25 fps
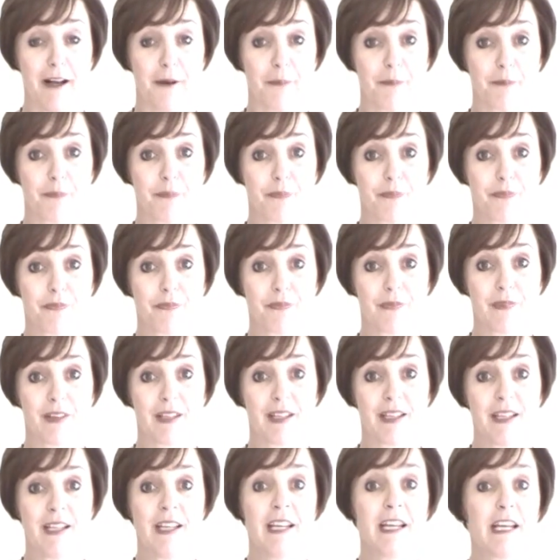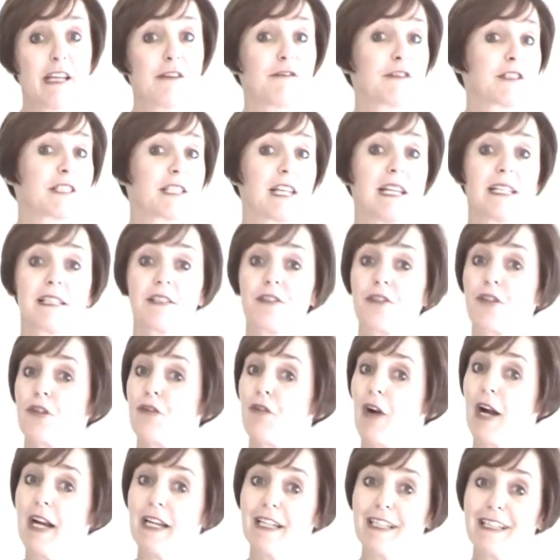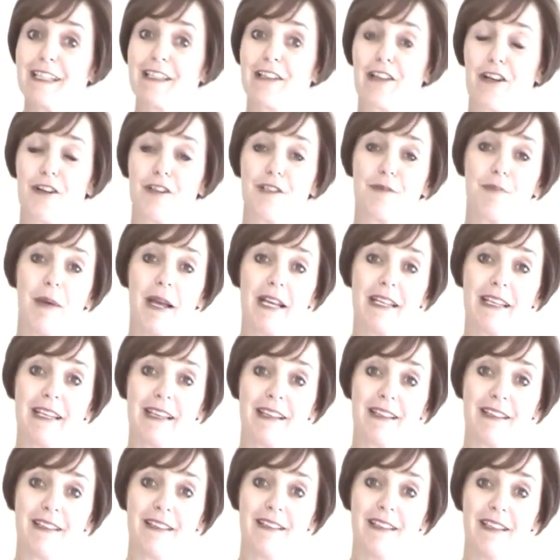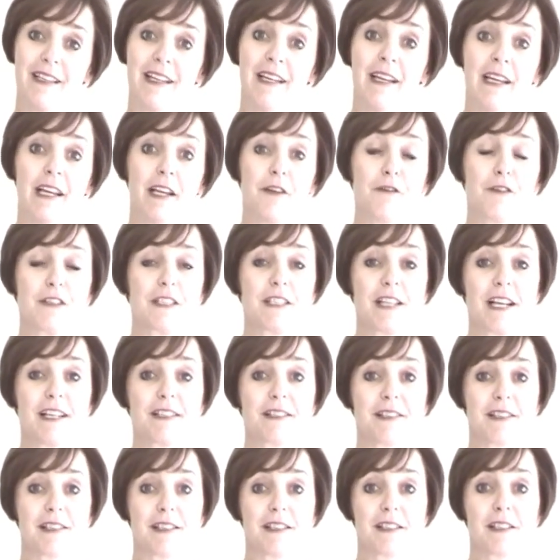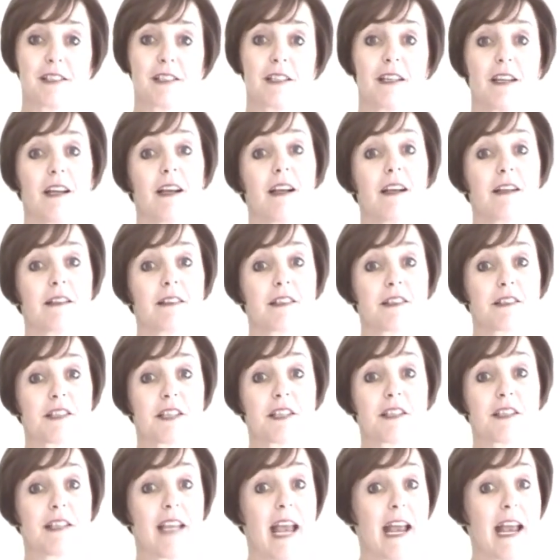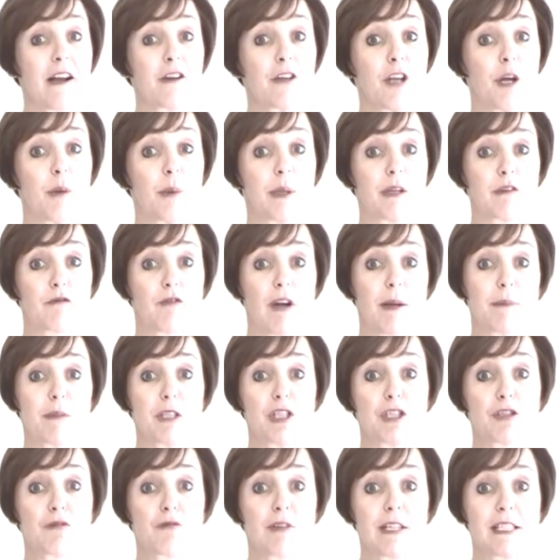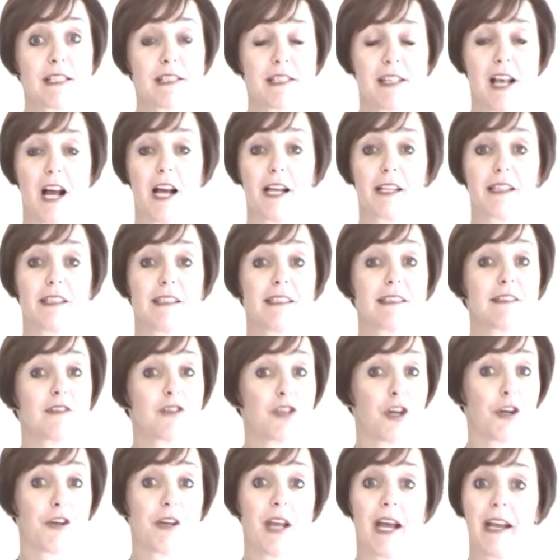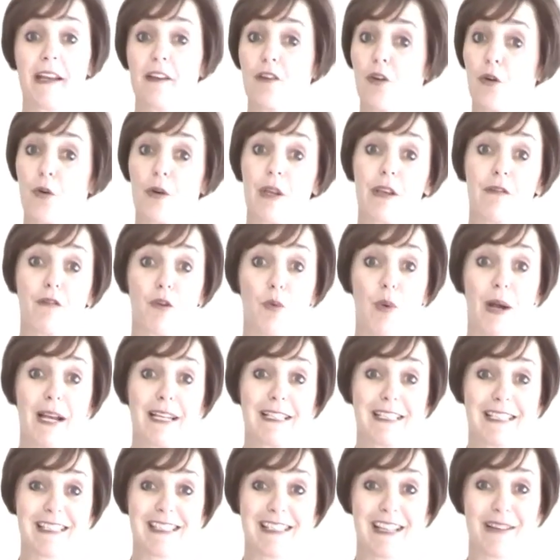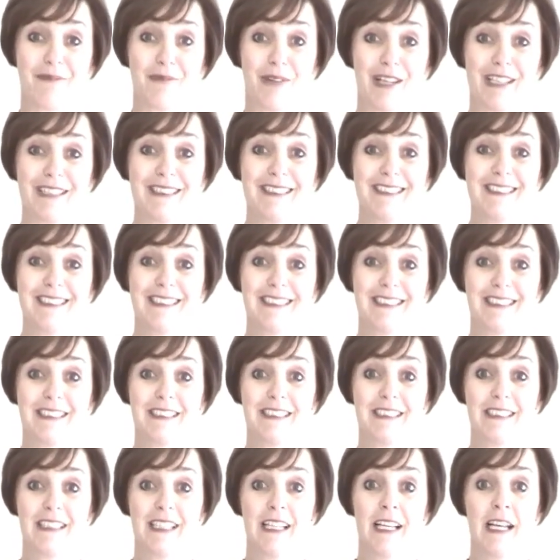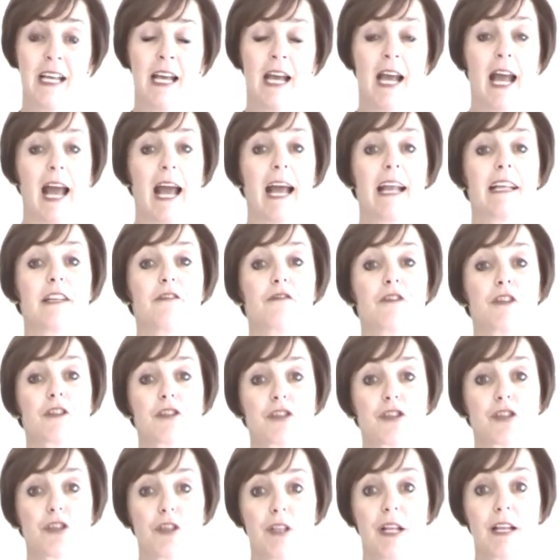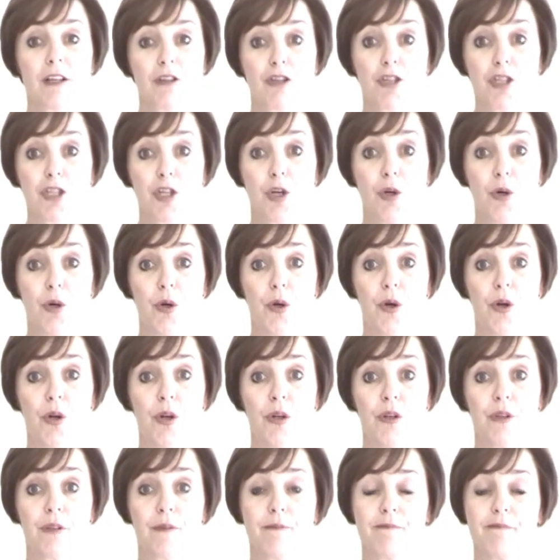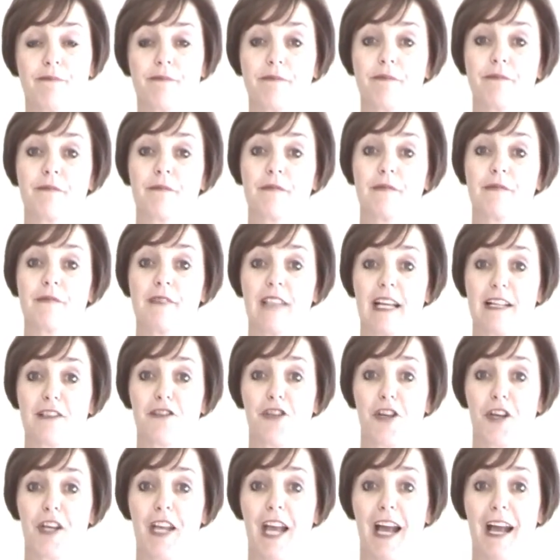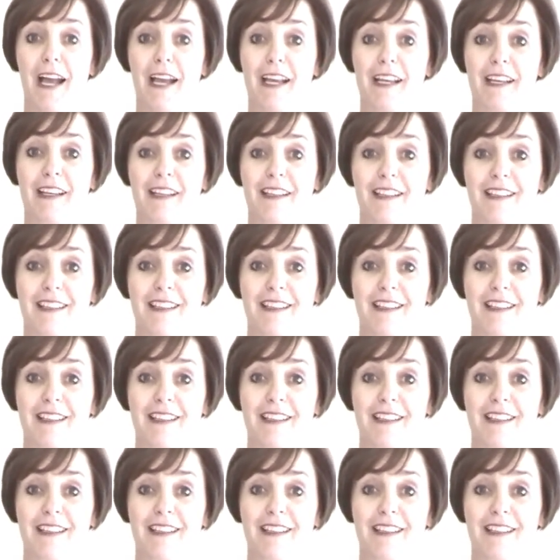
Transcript: up. If it does, great, it goes back in. If it doesn't, does it now go in rubbish, recycling, donate or give away to someone? And if you're still unsure, That's okay.